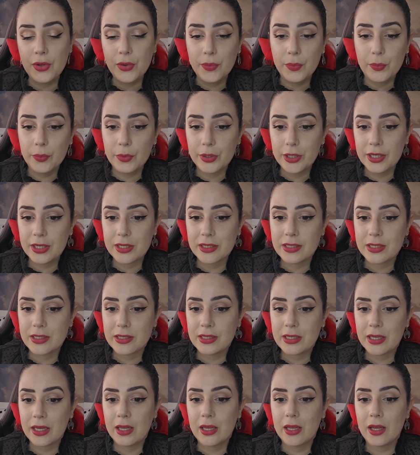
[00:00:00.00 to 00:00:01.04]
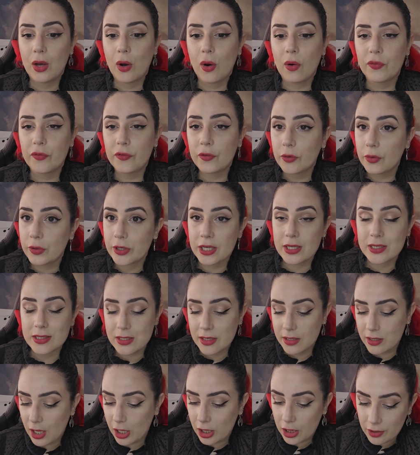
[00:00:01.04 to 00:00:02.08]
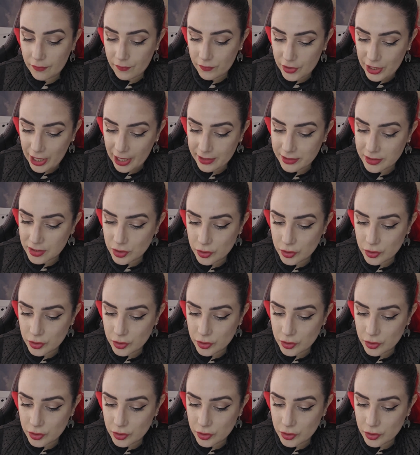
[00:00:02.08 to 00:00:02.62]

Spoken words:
with the offerings and all of that.